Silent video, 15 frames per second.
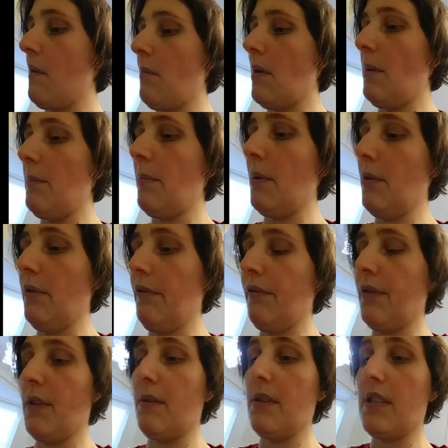My bowl of
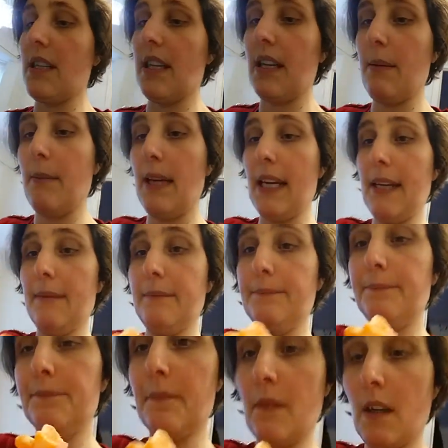fruit is going to be
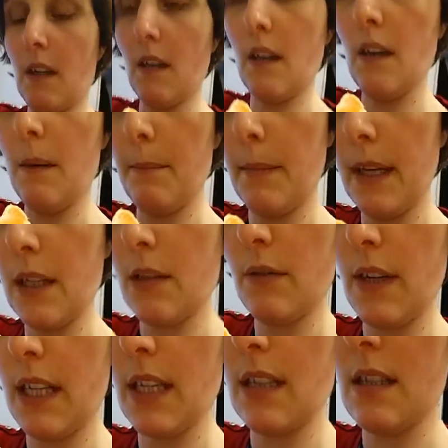
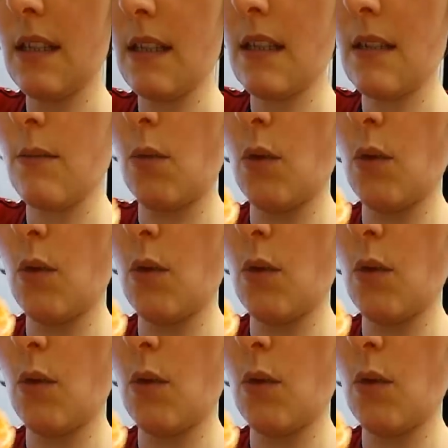mandarins,